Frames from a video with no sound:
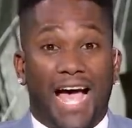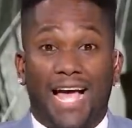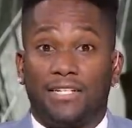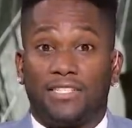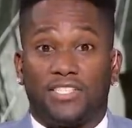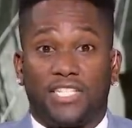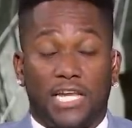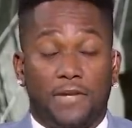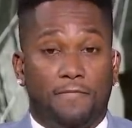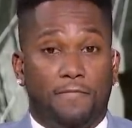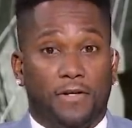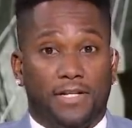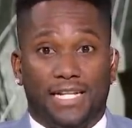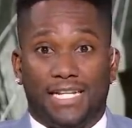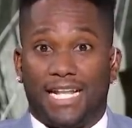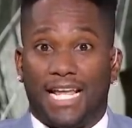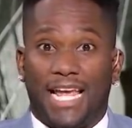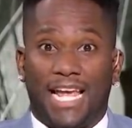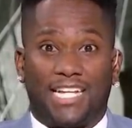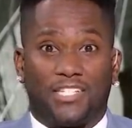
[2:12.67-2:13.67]
I say, for
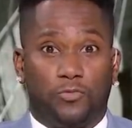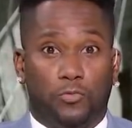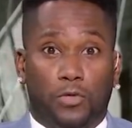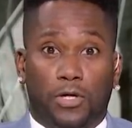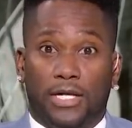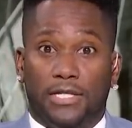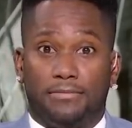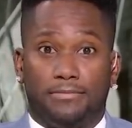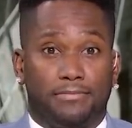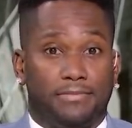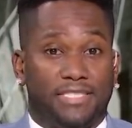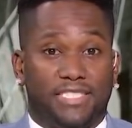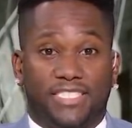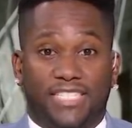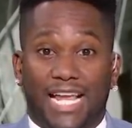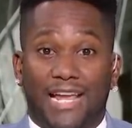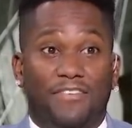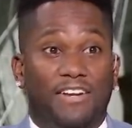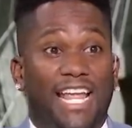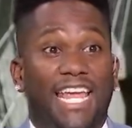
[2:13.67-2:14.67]
the last, what,
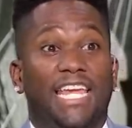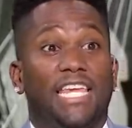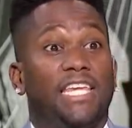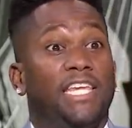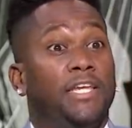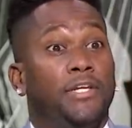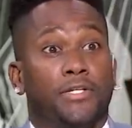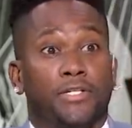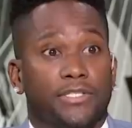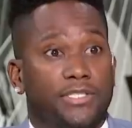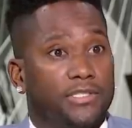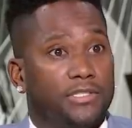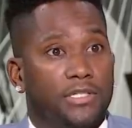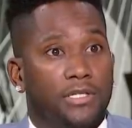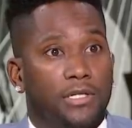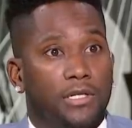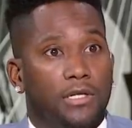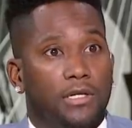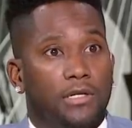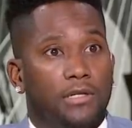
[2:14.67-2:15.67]
seven, eight years.
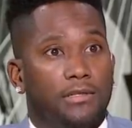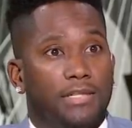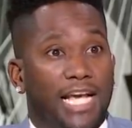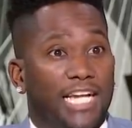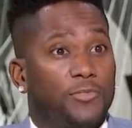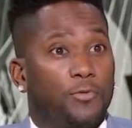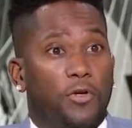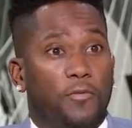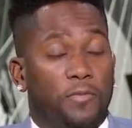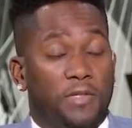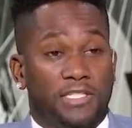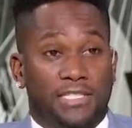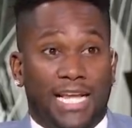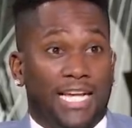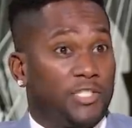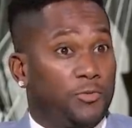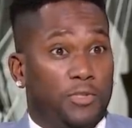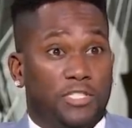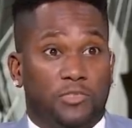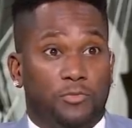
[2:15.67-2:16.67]
That's, what,
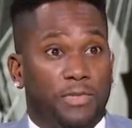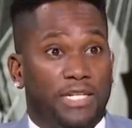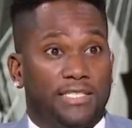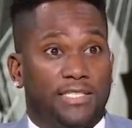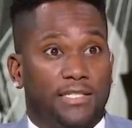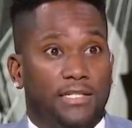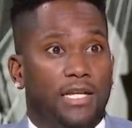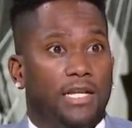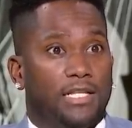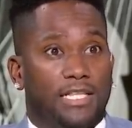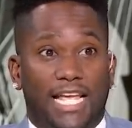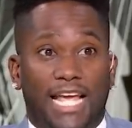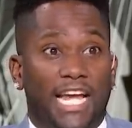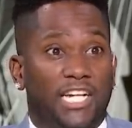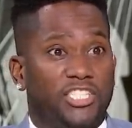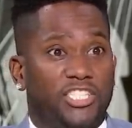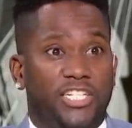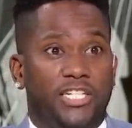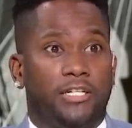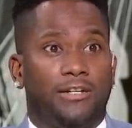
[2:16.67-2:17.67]
that's what's missing.
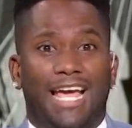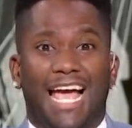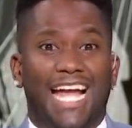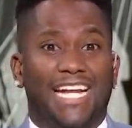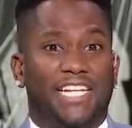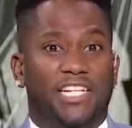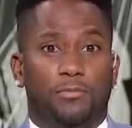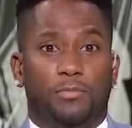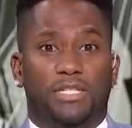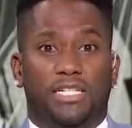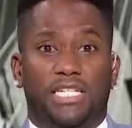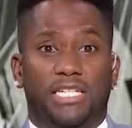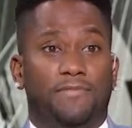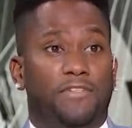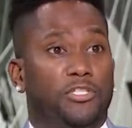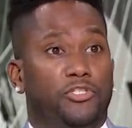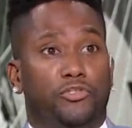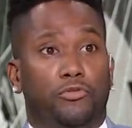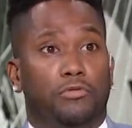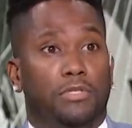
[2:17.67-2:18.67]
Last year, I didn't
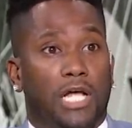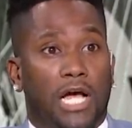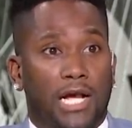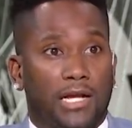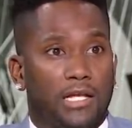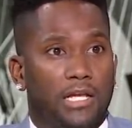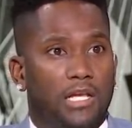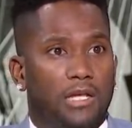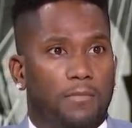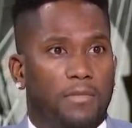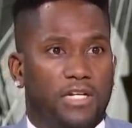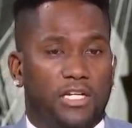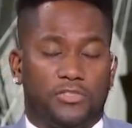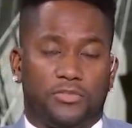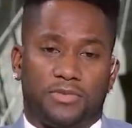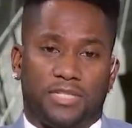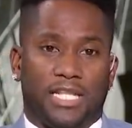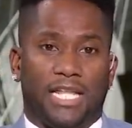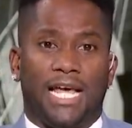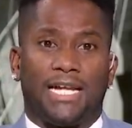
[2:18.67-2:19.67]
believe in Drew Lock.
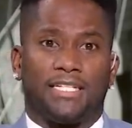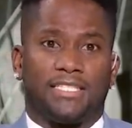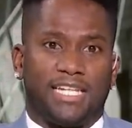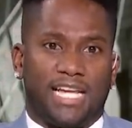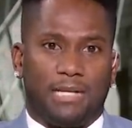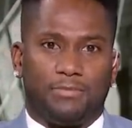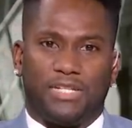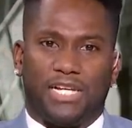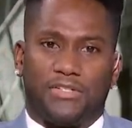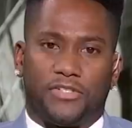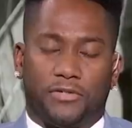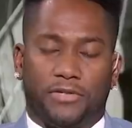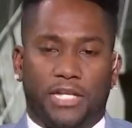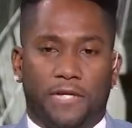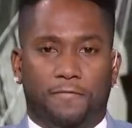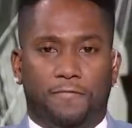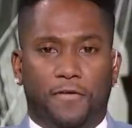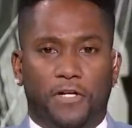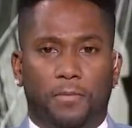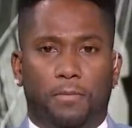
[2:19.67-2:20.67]
Because there's a lot of times out there in
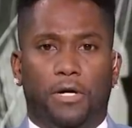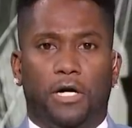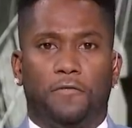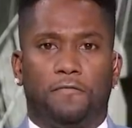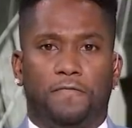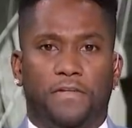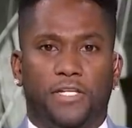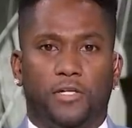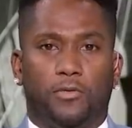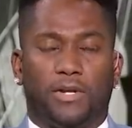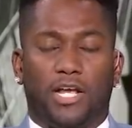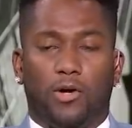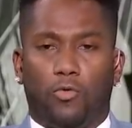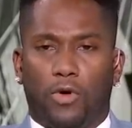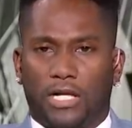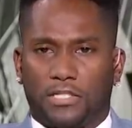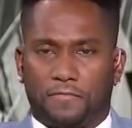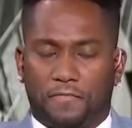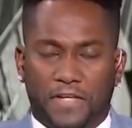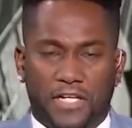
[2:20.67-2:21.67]
that football field, when I
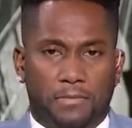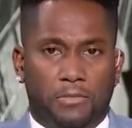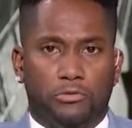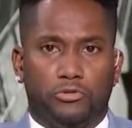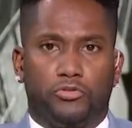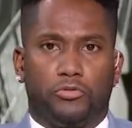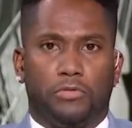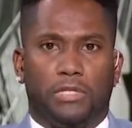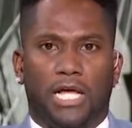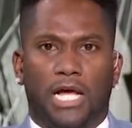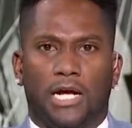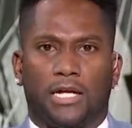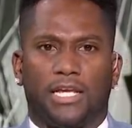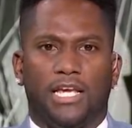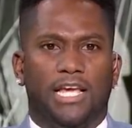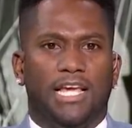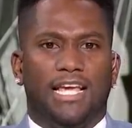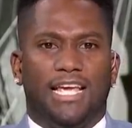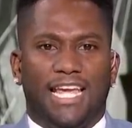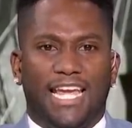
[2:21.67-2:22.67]
watch film on Drew
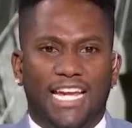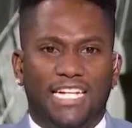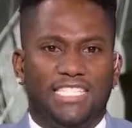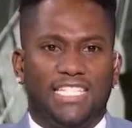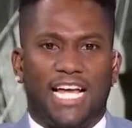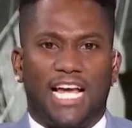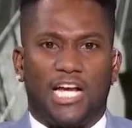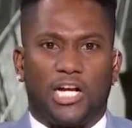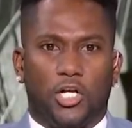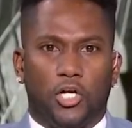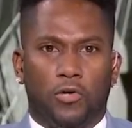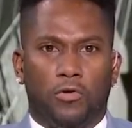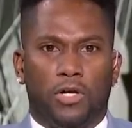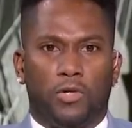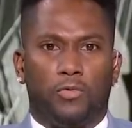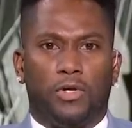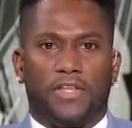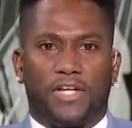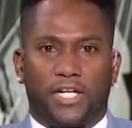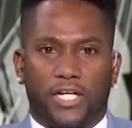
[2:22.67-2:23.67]
Lock, he's not
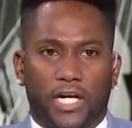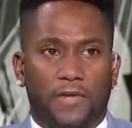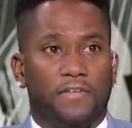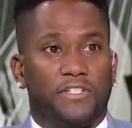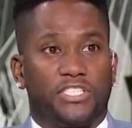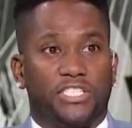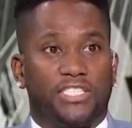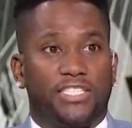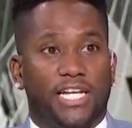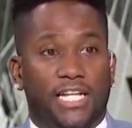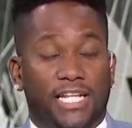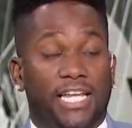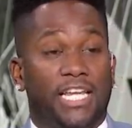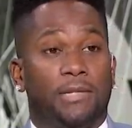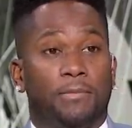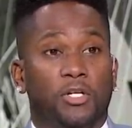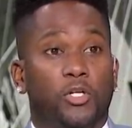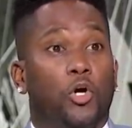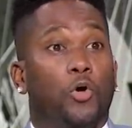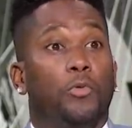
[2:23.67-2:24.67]
going where the coverage is telling
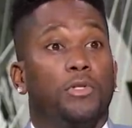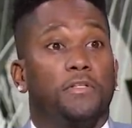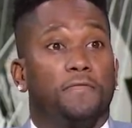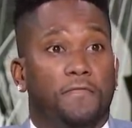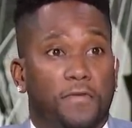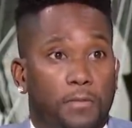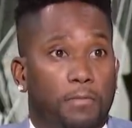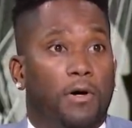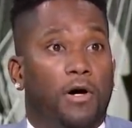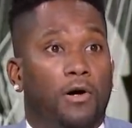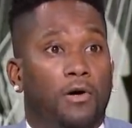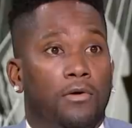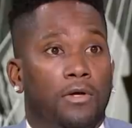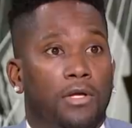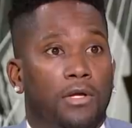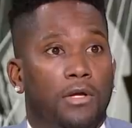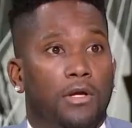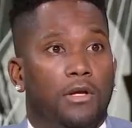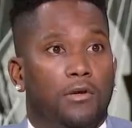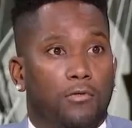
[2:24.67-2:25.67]
him to go with the football,
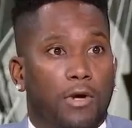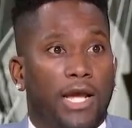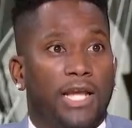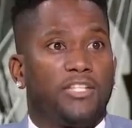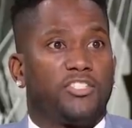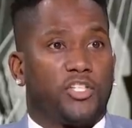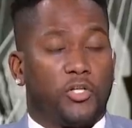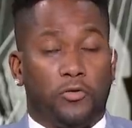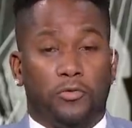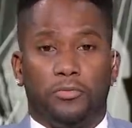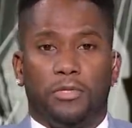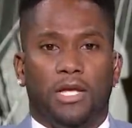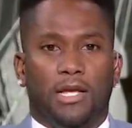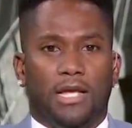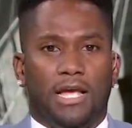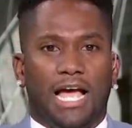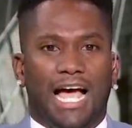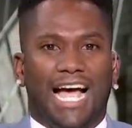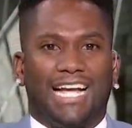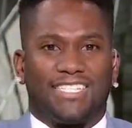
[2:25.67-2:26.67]
right? So
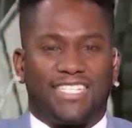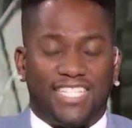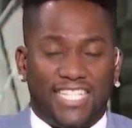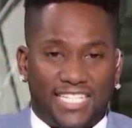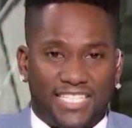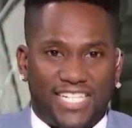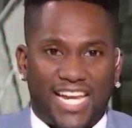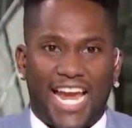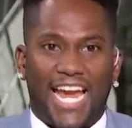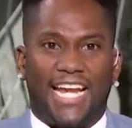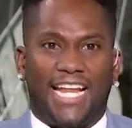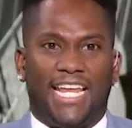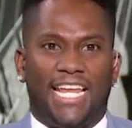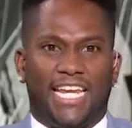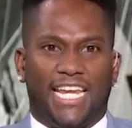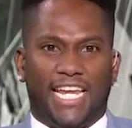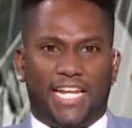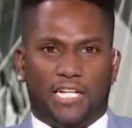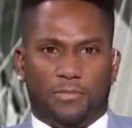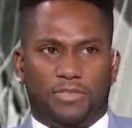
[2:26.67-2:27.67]
I see a tight
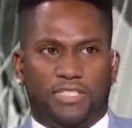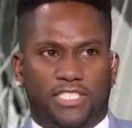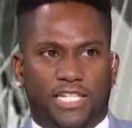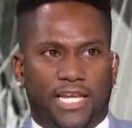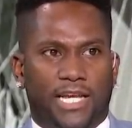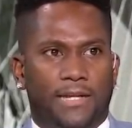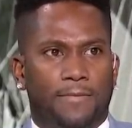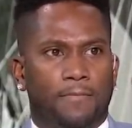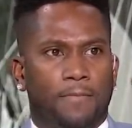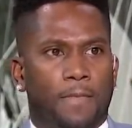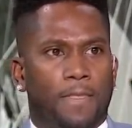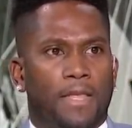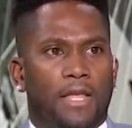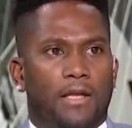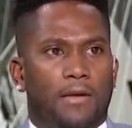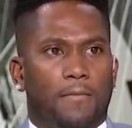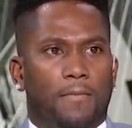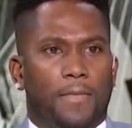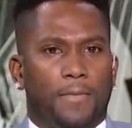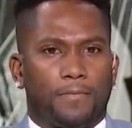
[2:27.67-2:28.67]
end get they upset. haven't been able to
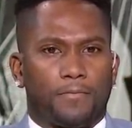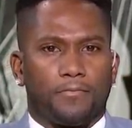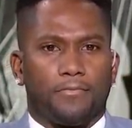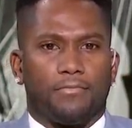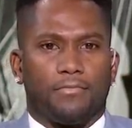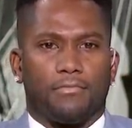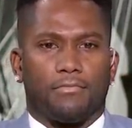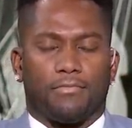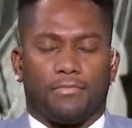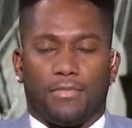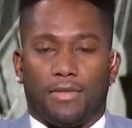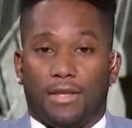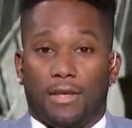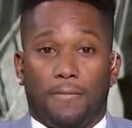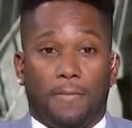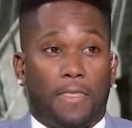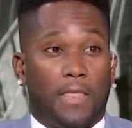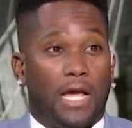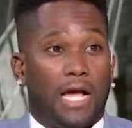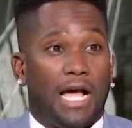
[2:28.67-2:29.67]
develop a quarterback in
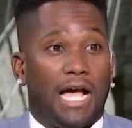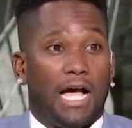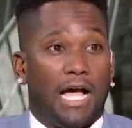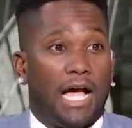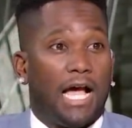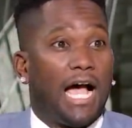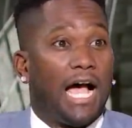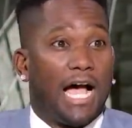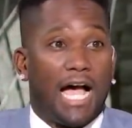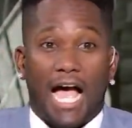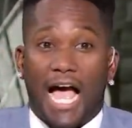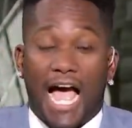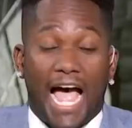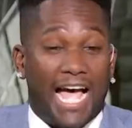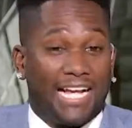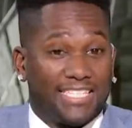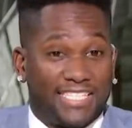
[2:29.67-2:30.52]
Denver. Age old story.